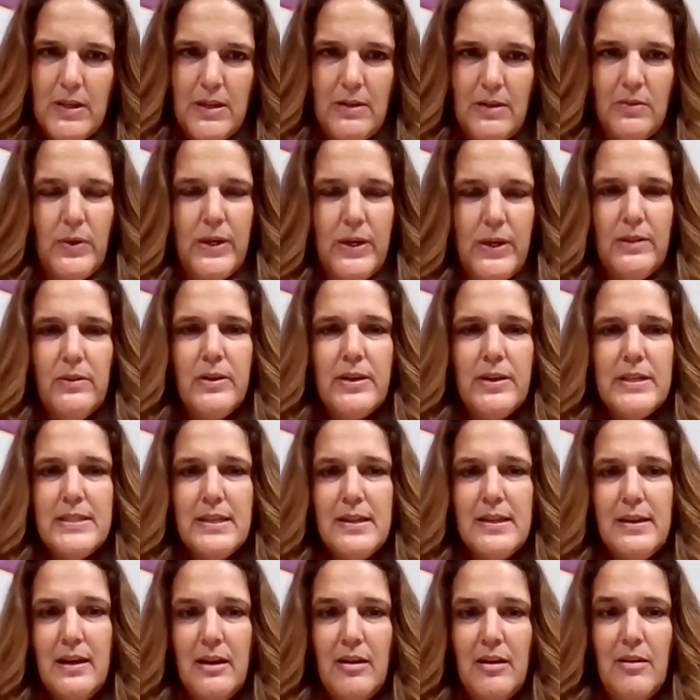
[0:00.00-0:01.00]
And we looked
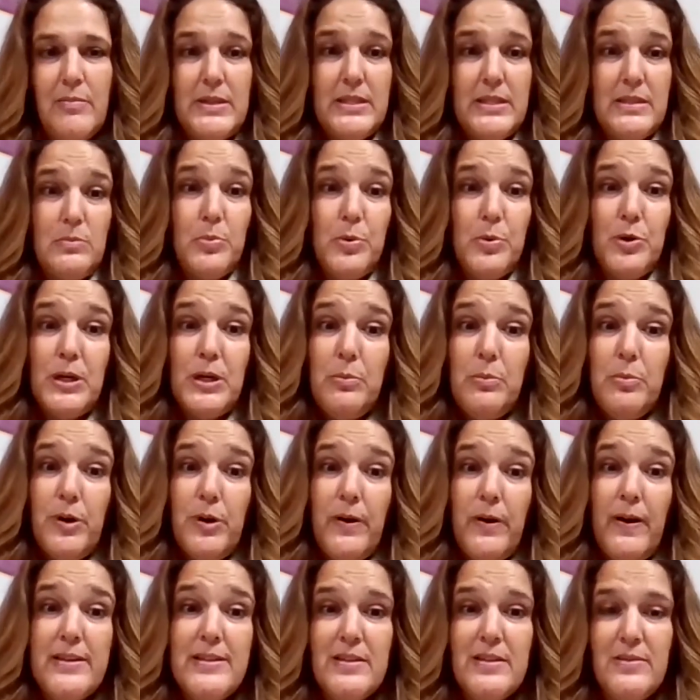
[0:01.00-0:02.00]
at him as a pretty
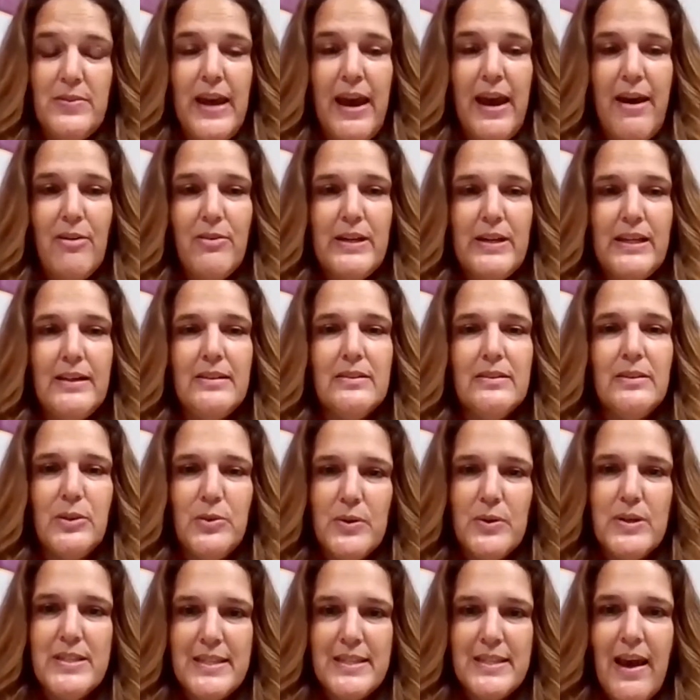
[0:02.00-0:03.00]
progressive county in
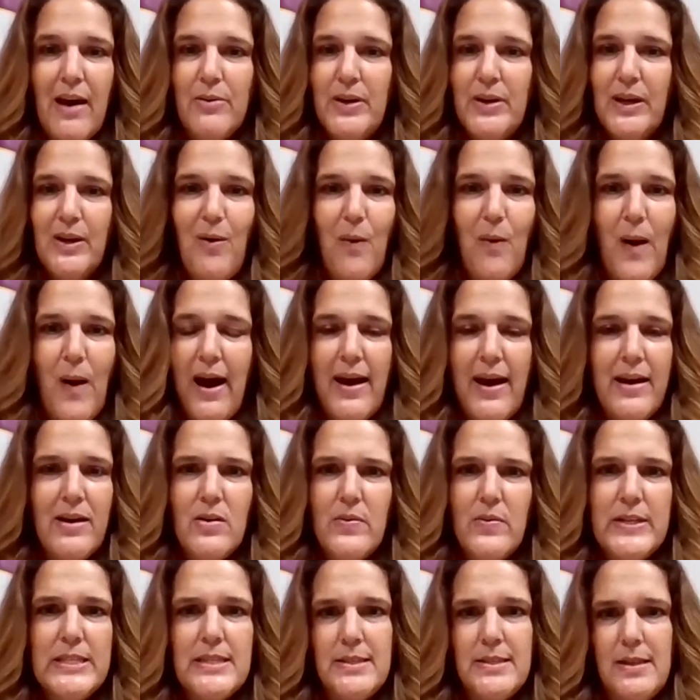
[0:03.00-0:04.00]
Lucas County, Ohio,
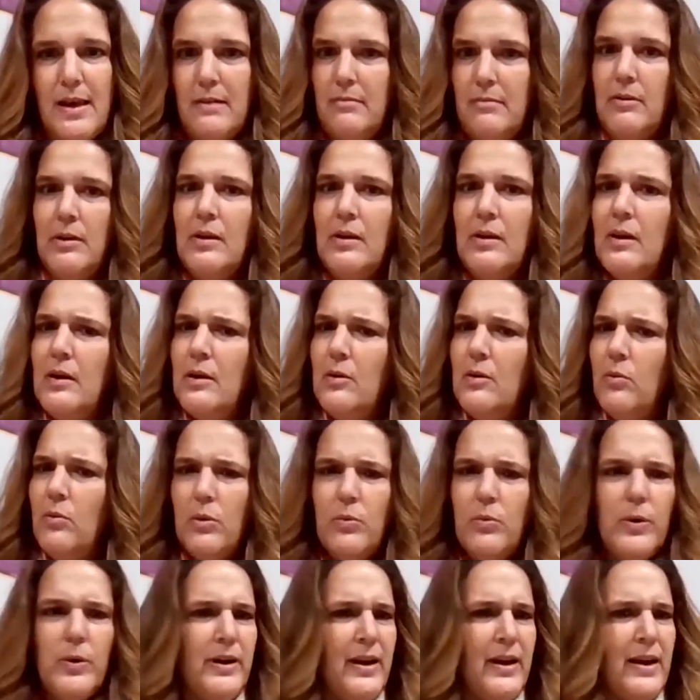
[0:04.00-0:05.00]
and said, well,
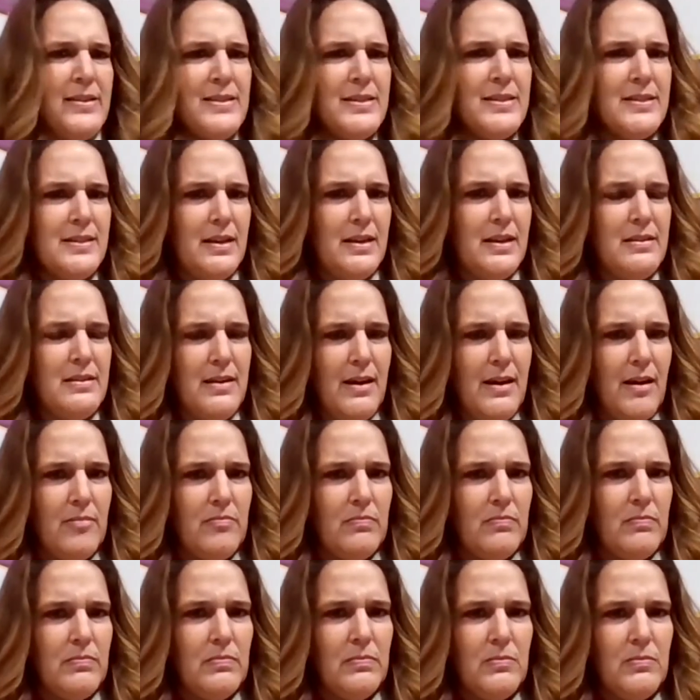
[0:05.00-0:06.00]
we're not seeing them.
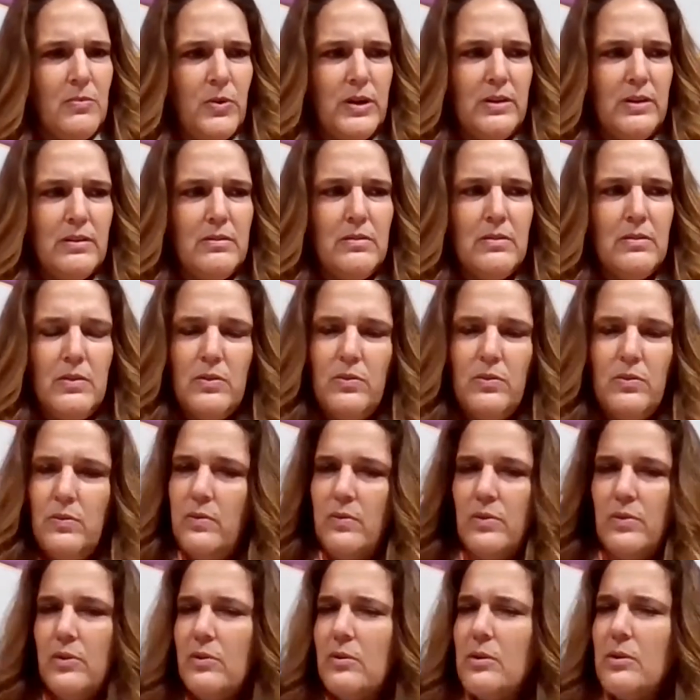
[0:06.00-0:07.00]

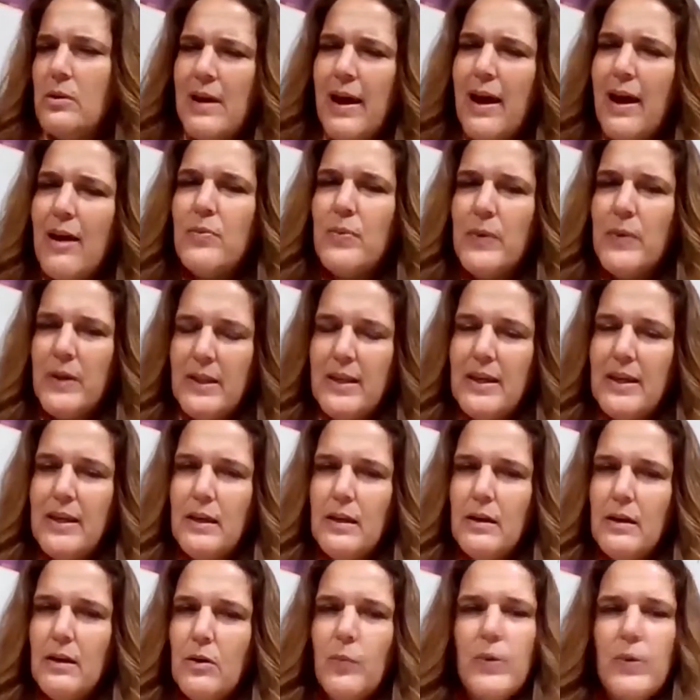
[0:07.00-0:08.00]
They're not really
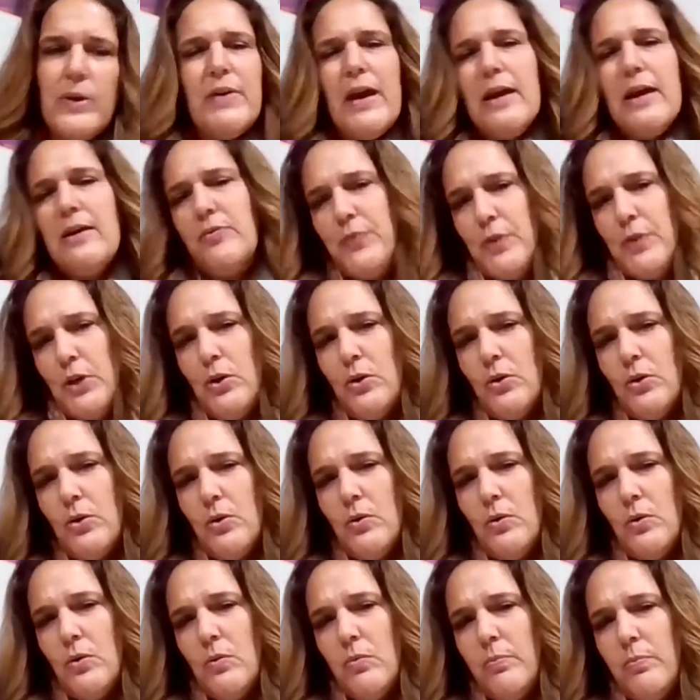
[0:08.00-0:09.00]
here. We've had a
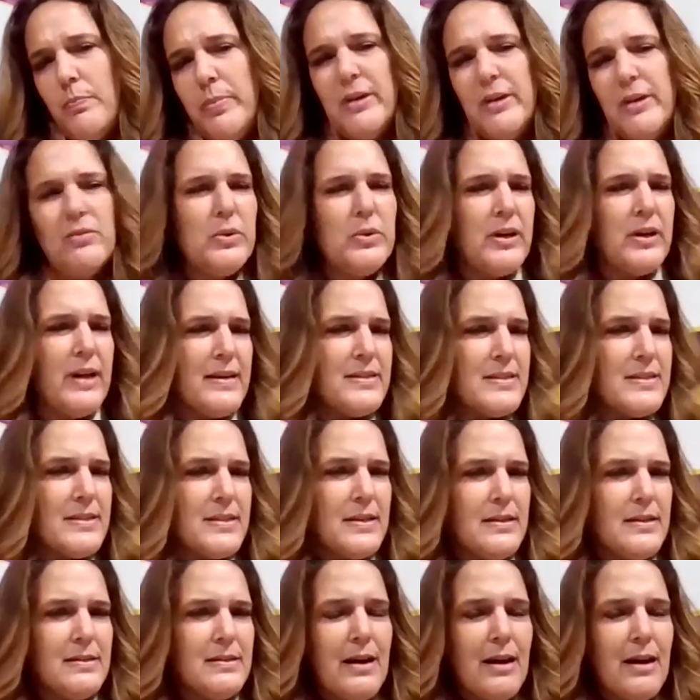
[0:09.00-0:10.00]
few, but we're not
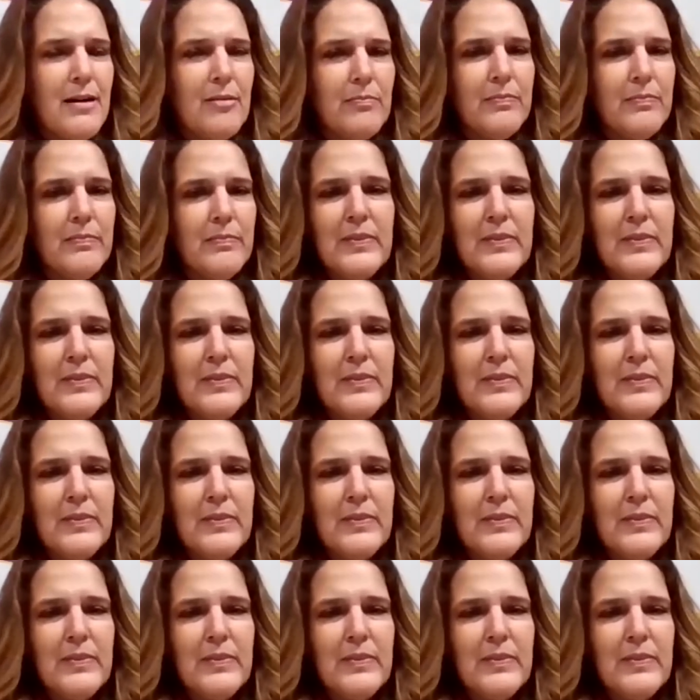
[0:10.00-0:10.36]
seeing them.